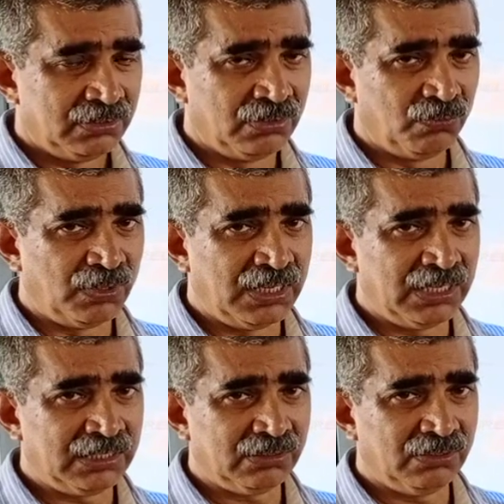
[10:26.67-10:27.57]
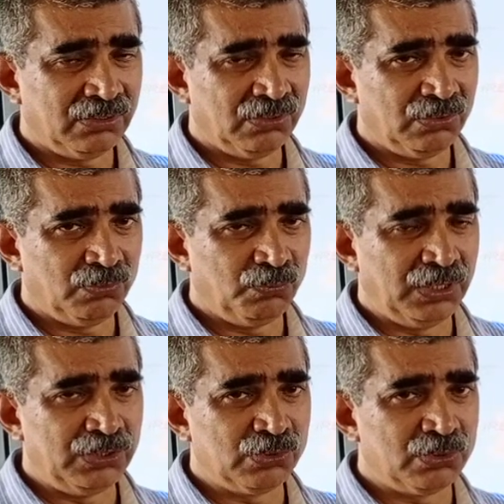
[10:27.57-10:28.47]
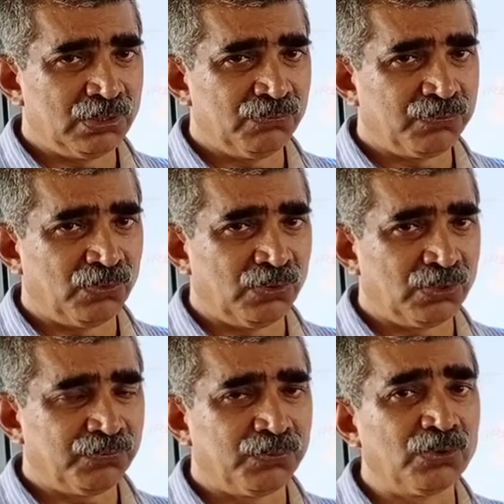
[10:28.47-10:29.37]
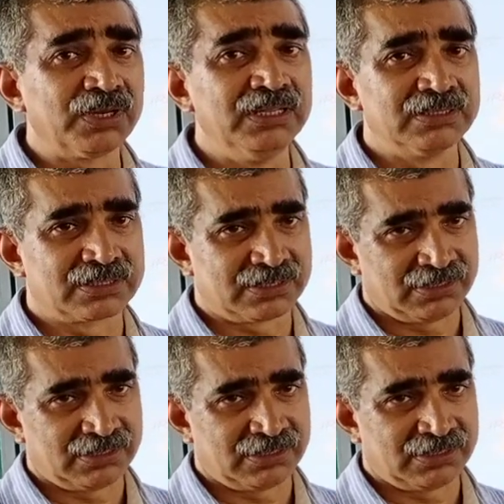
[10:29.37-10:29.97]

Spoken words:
the war went on for 4 years.